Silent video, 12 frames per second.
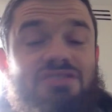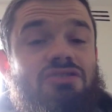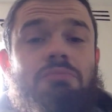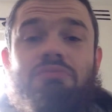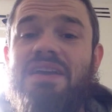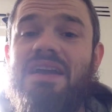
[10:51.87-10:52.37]
It's
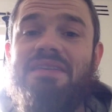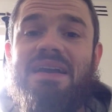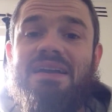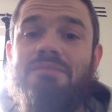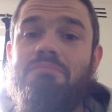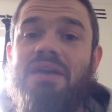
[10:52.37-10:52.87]
going to bring out
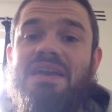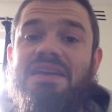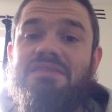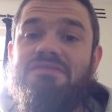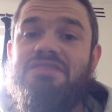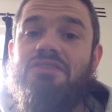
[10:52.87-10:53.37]
that
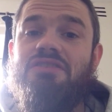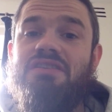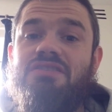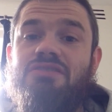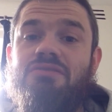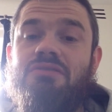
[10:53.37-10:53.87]
competitive side
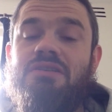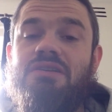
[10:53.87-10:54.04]
in you.